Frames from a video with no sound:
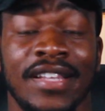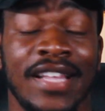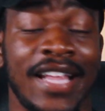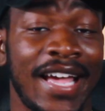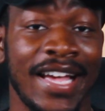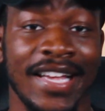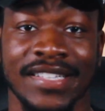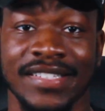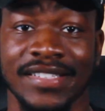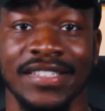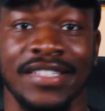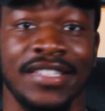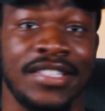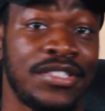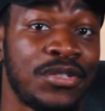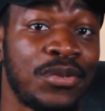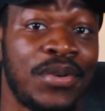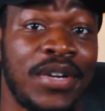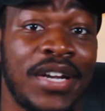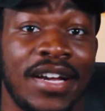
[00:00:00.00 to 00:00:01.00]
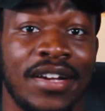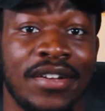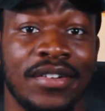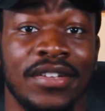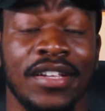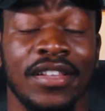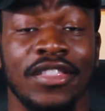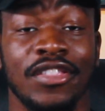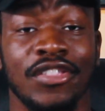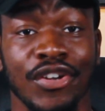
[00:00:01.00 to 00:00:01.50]
Lastly, so now
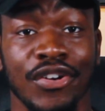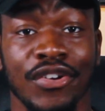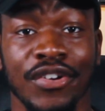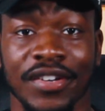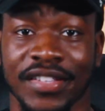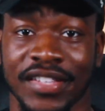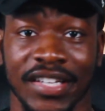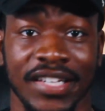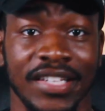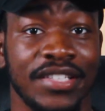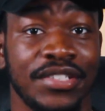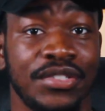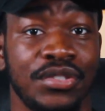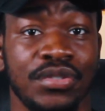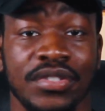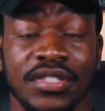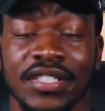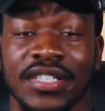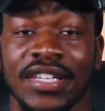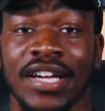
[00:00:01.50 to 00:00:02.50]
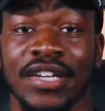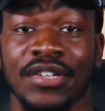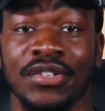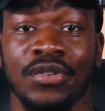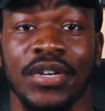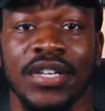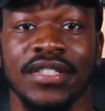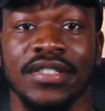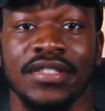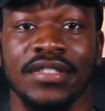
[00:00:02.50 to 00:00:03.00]
the third thing that you should not do as a